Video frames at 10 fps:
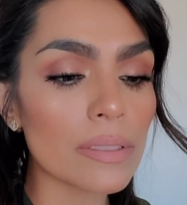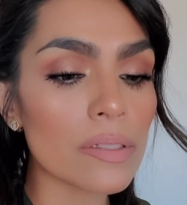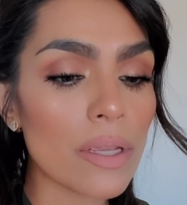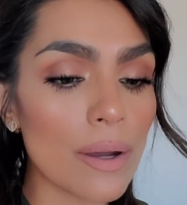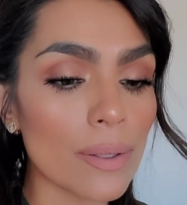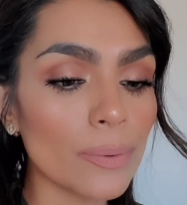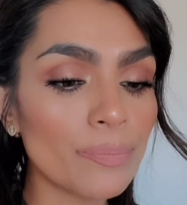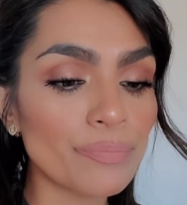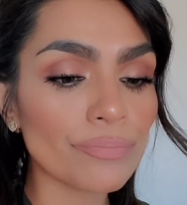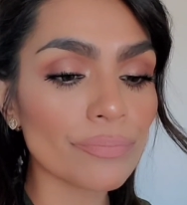So
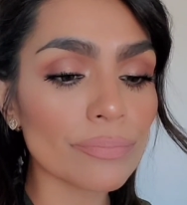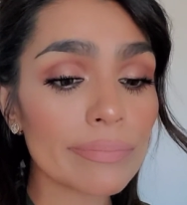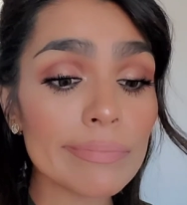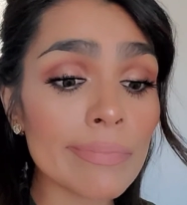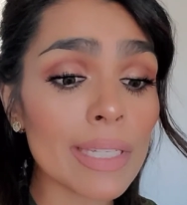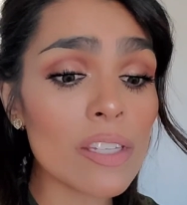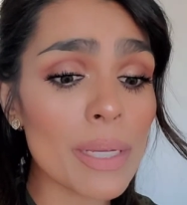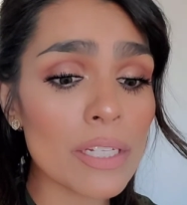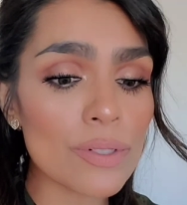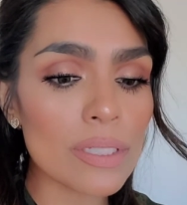this will
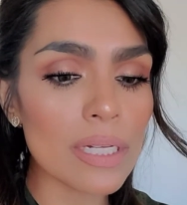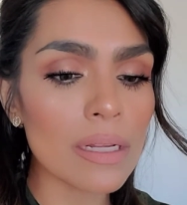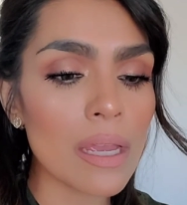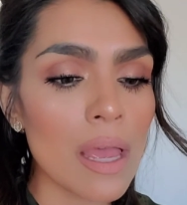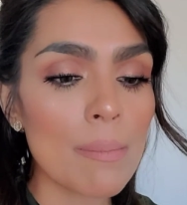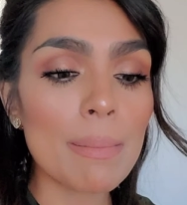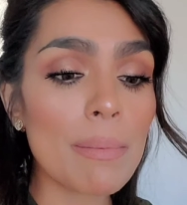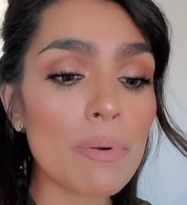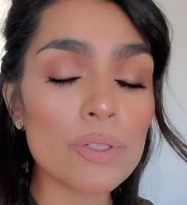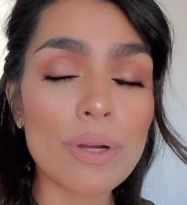be interesting. But
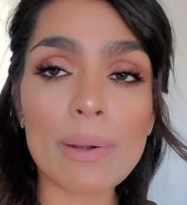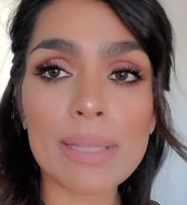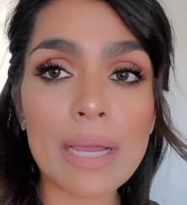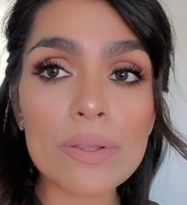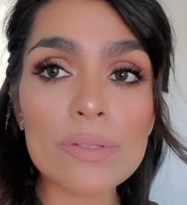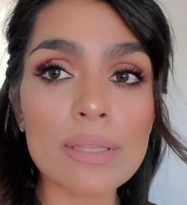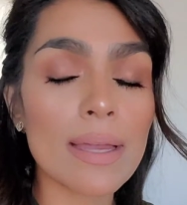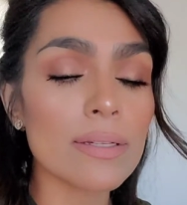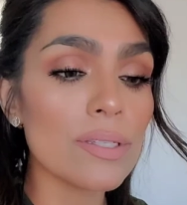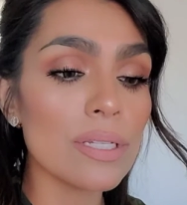maybe we'll try it without using
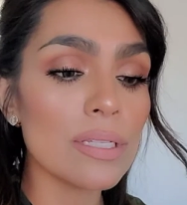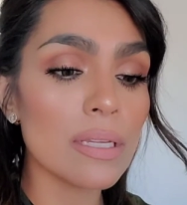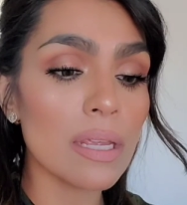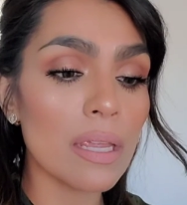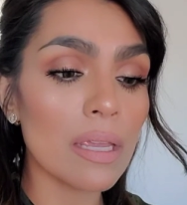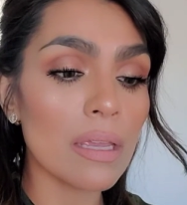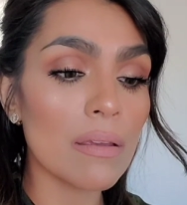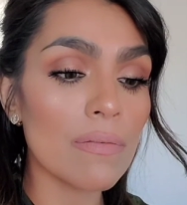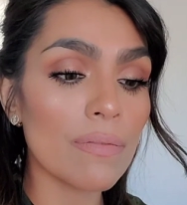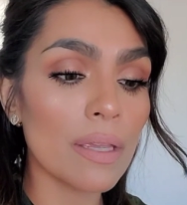that just to see
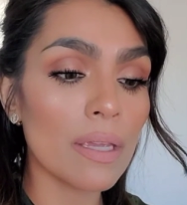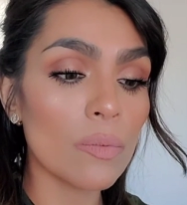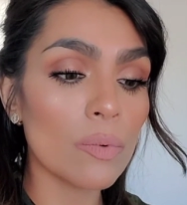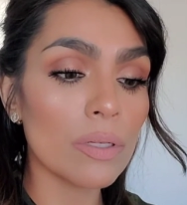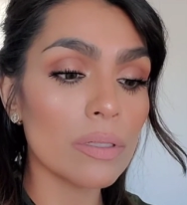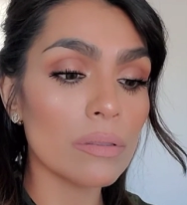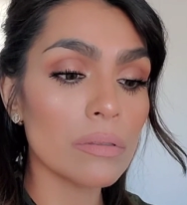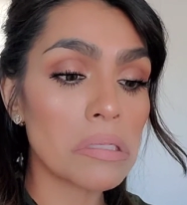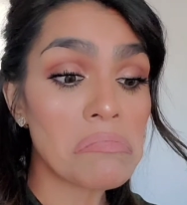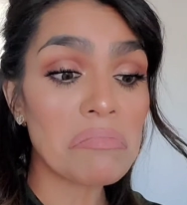if it
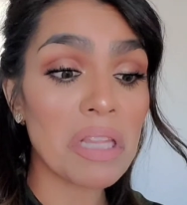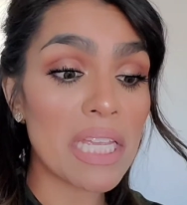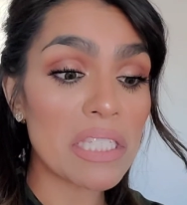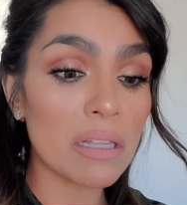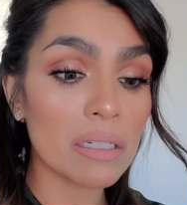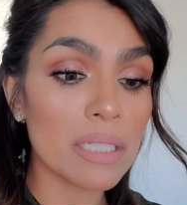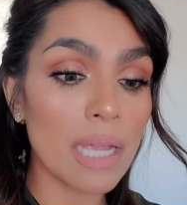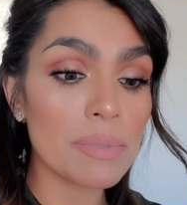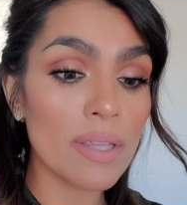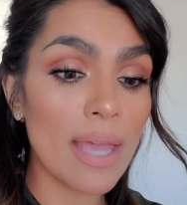will last a long
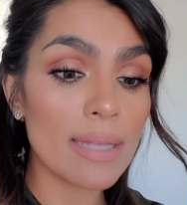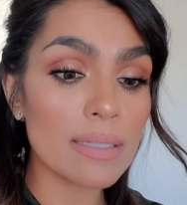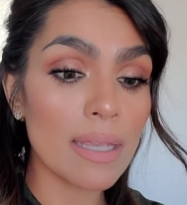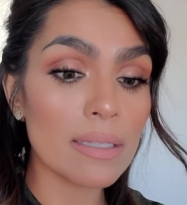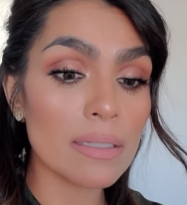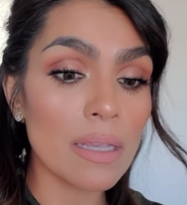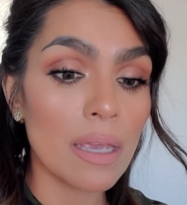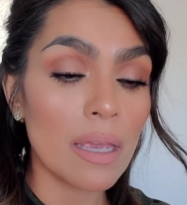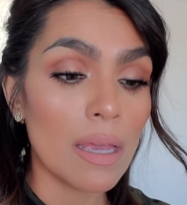time. So yeah, it says